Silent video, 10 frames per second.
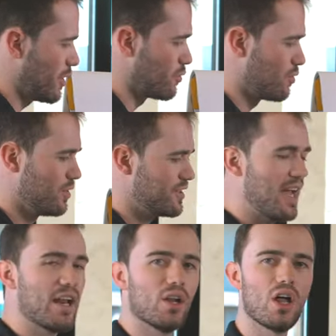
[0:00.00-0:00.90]
their rules,
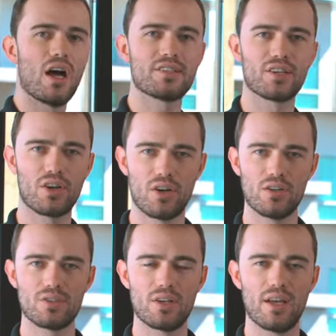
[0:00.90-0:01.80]
and a loss
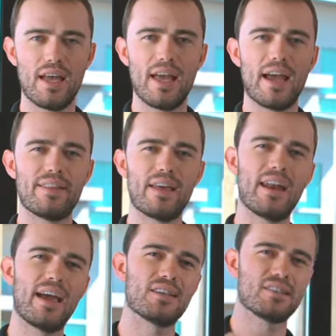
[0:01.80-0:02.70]
occurs. And
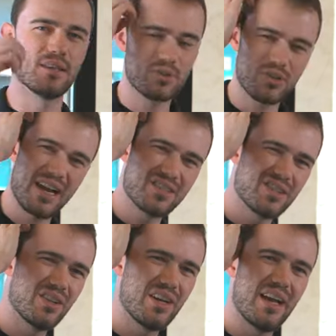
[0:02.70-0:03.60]
that has them
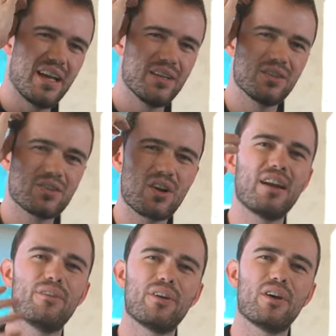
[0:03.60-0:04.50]
scratching their head and they're
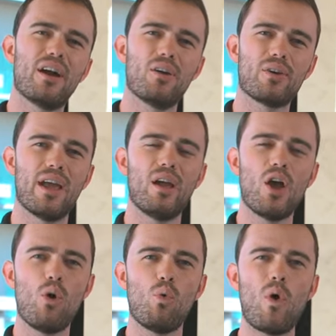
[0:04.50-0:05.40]
trying to figure out, okay,
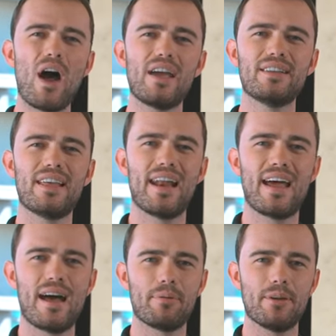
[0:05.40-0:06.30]
why did that
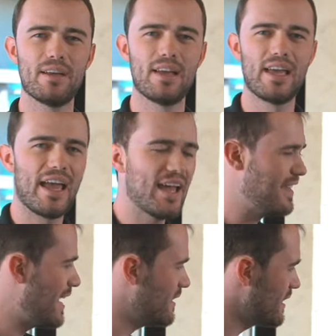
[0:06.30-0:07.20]
happen?
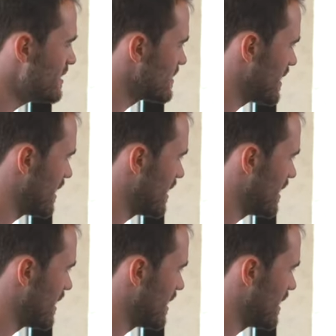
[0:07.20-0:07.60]
And that leads